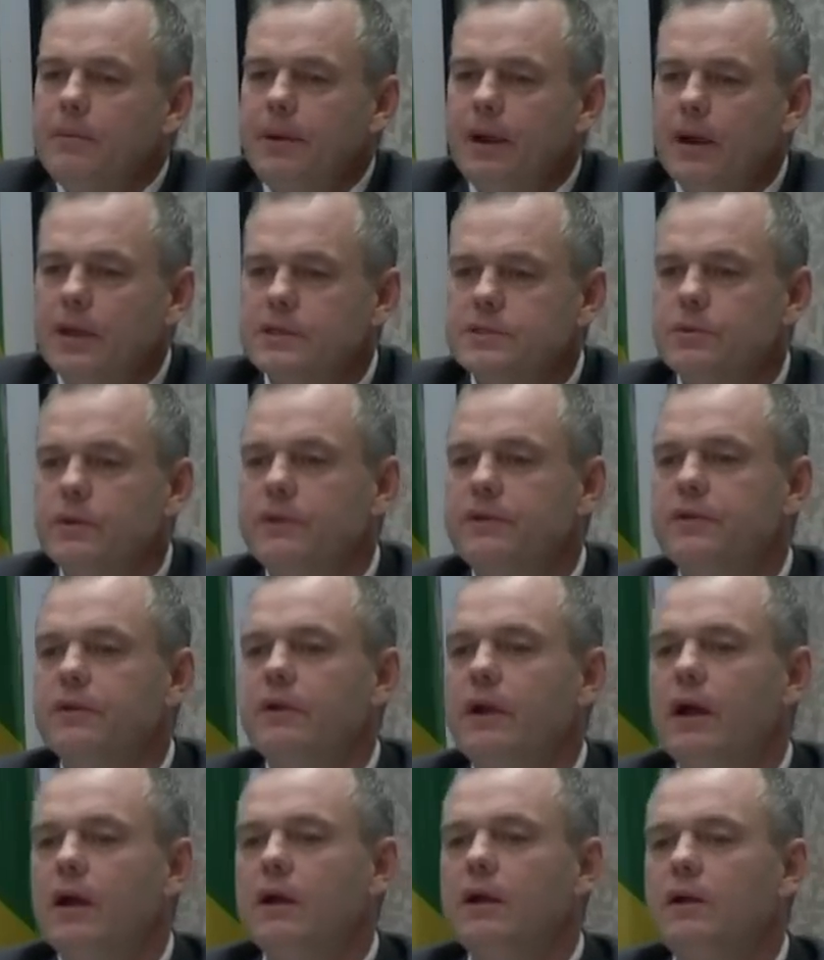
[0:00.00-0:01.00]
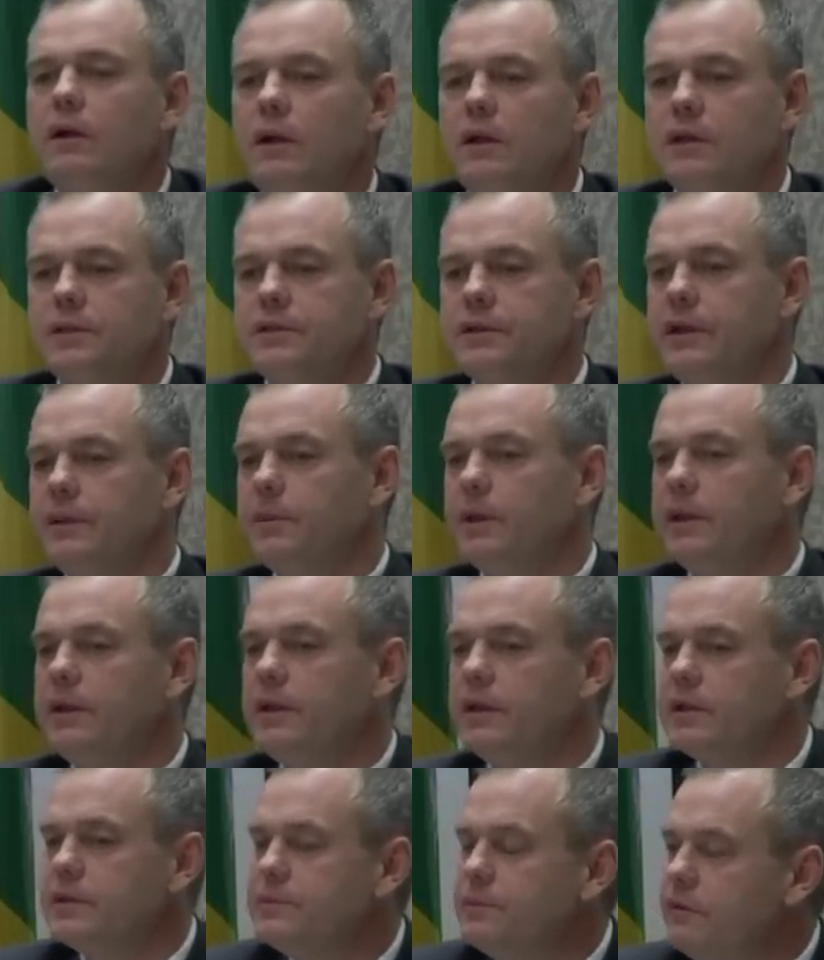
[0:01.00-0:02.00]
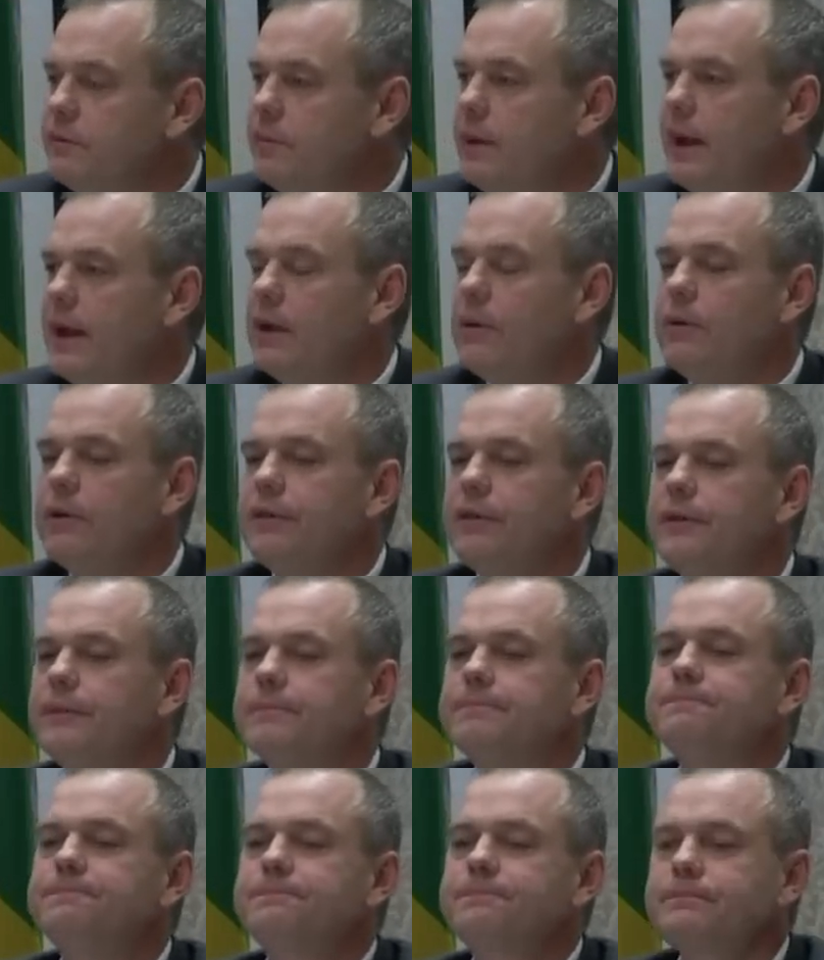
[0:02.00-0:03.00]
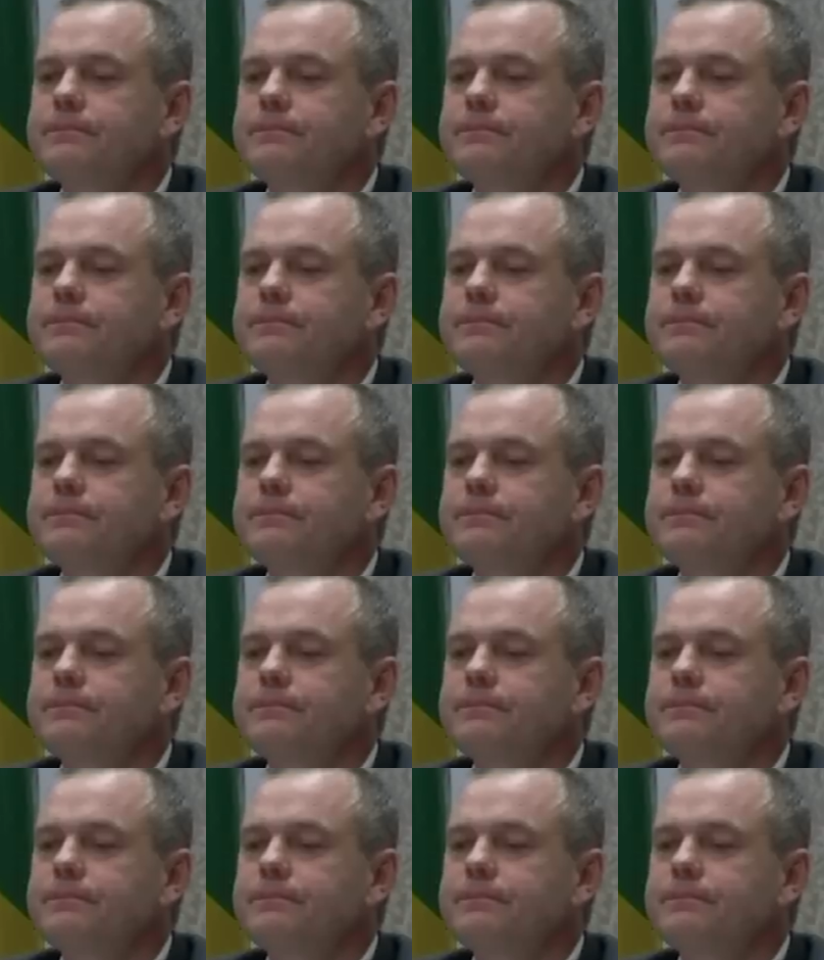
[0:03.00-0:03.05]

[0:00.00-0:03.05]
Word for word: Parents went through alcohol treatment. Kids moved back with them.